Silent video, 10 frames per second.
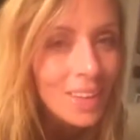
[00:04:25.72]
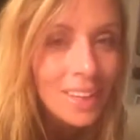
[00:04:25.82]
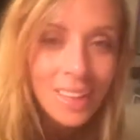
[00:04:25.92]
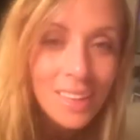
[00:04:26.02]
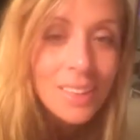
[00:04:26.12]

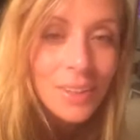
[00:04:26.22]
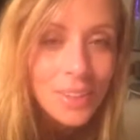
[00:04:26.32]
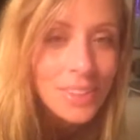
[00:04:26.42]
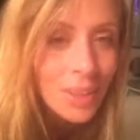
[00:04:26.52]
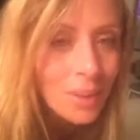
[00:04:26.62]
I think I did a
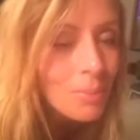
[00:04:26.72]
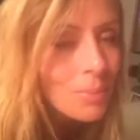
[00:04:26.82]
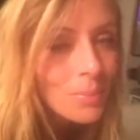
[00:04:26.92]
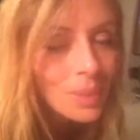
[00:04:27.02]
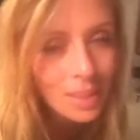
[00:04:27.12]
good job
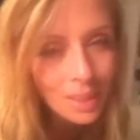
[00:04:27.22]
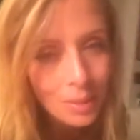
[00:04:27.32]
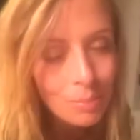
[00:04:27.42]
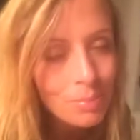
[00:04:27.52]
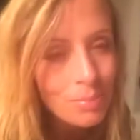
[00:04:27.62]

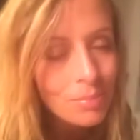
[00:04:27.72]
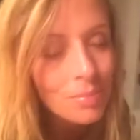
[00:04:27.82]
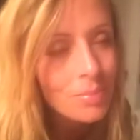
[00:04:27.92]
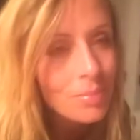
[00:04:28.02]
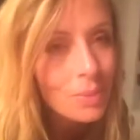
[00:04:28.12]

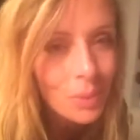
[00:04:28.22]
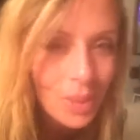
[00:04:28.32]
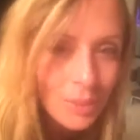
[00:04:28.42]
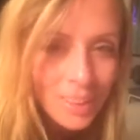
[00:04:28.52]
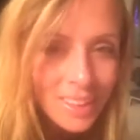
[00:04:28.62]
rolling